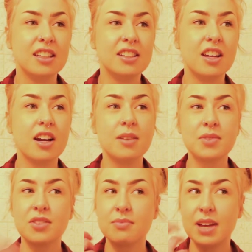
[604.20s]
in
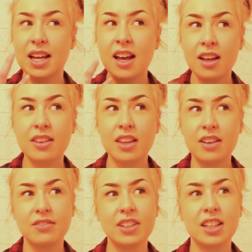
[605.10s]
terms of my health,
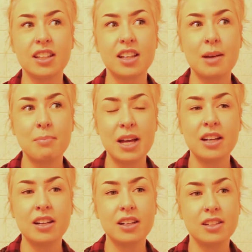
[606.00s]
I'm feeling a lot
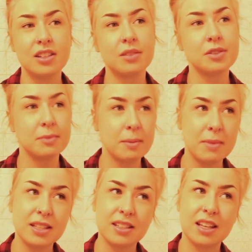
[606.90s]
better. In terms of my
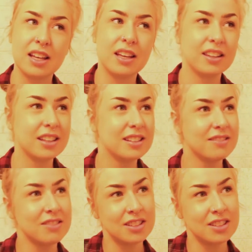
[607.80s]
mental health, it's